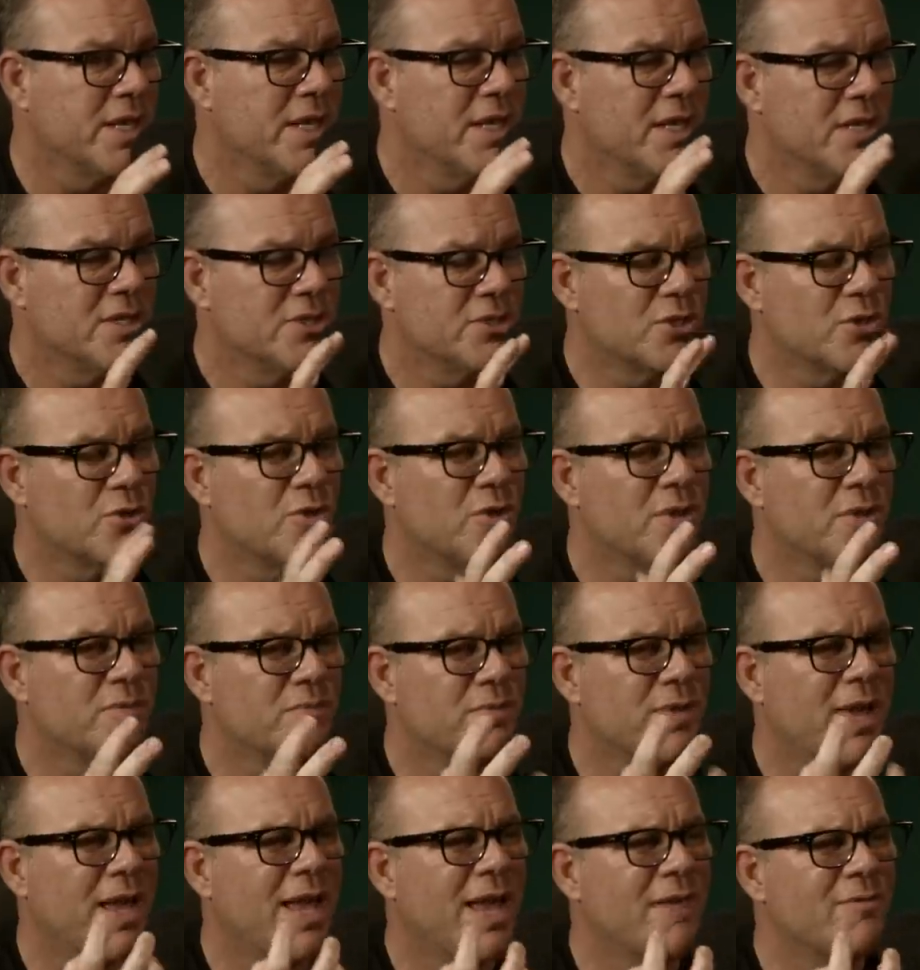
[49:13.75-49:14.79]
Mm. So hmm.
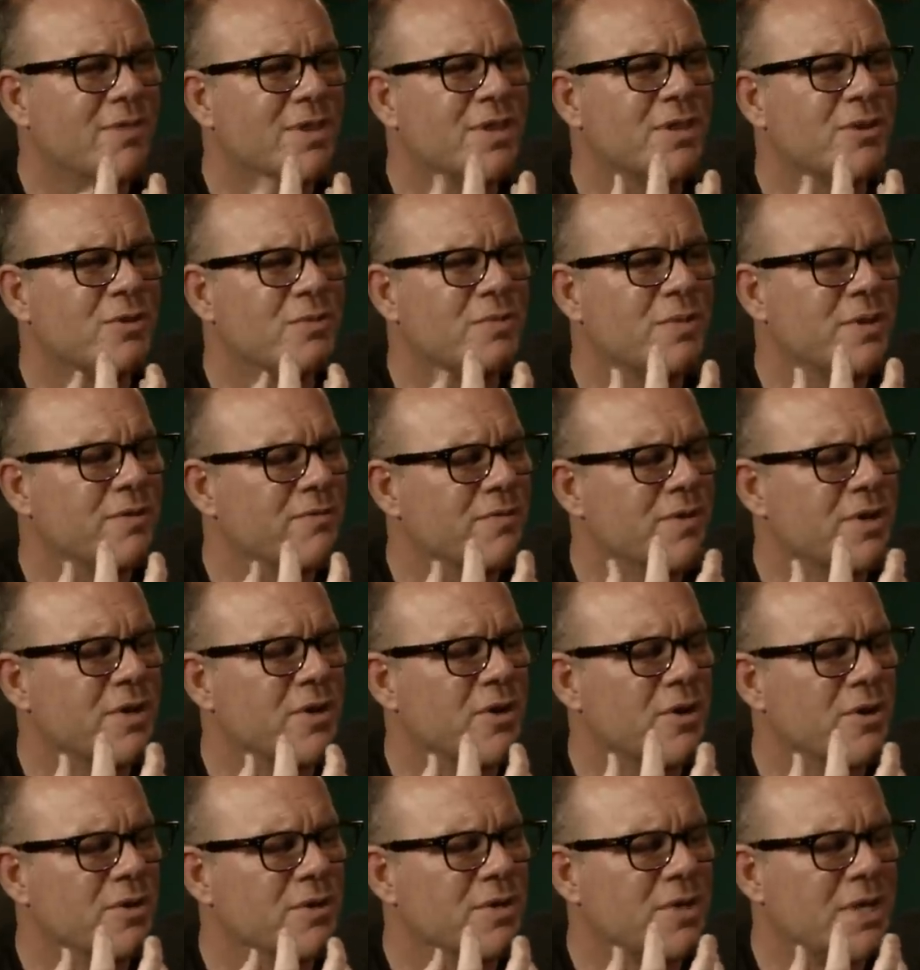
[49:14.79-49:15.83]
it'll have a little bit of a
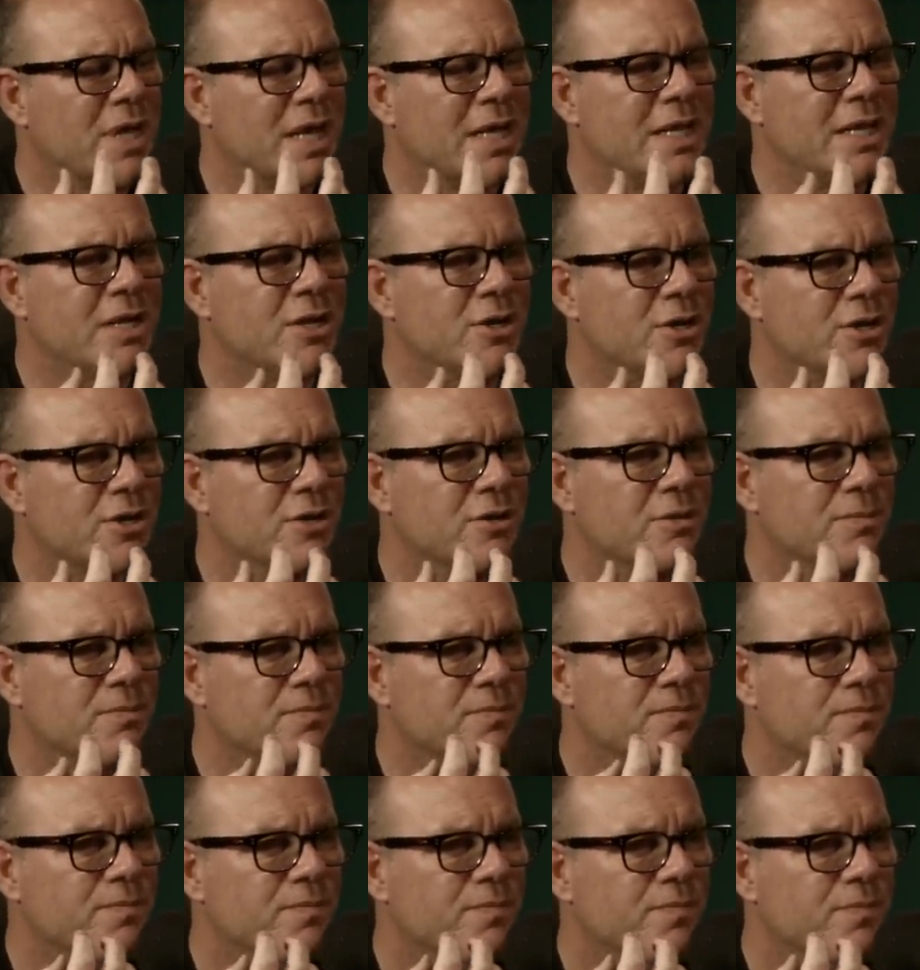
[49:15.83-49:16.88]
nuttier,
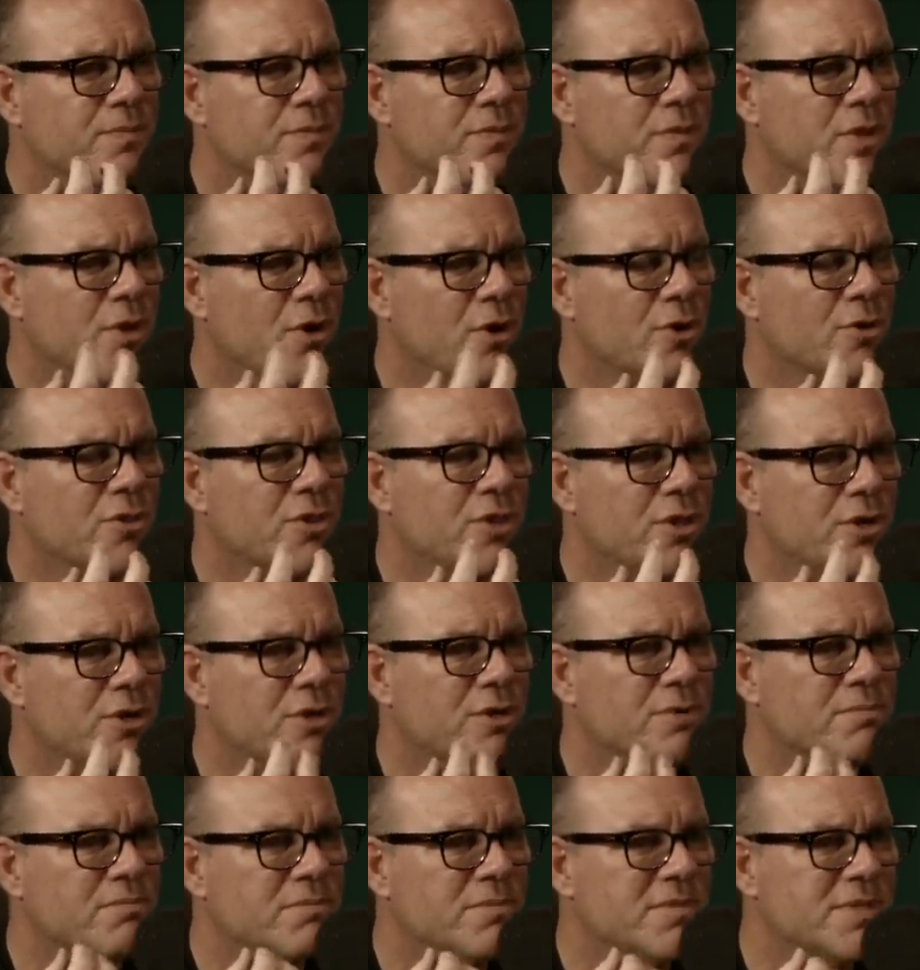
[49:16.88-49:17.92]
mm-hmm.
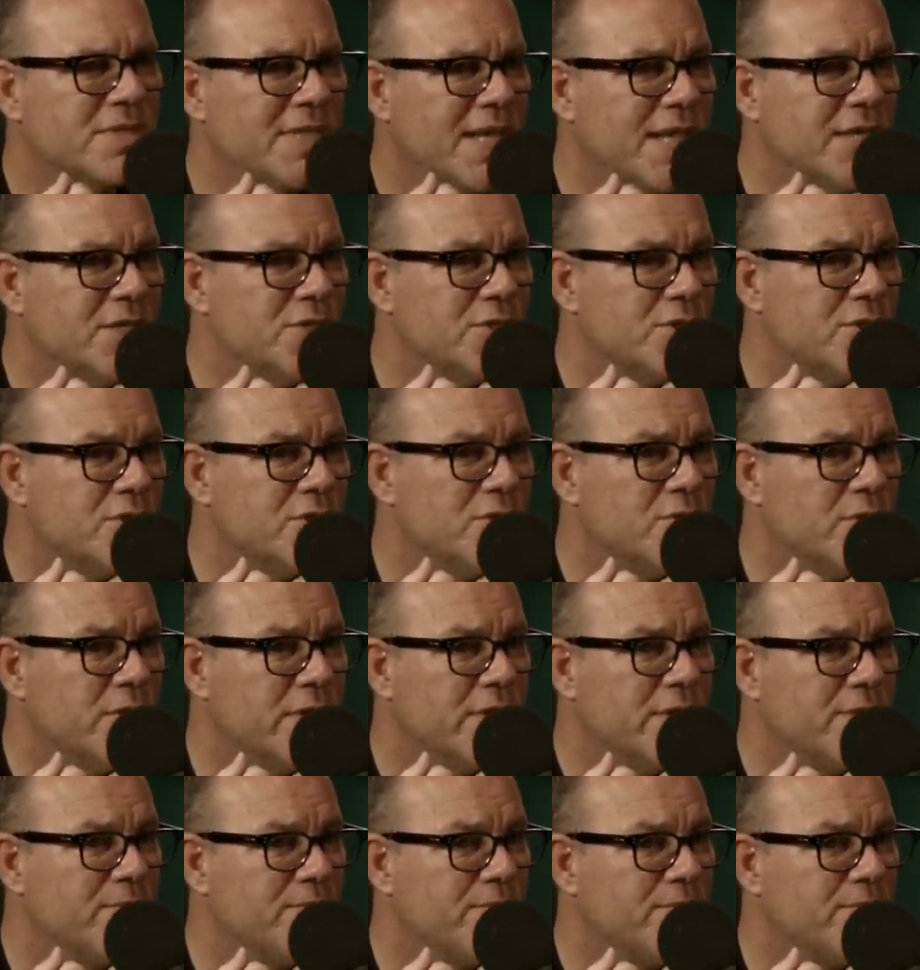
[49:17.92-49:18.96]
earthier taste to it.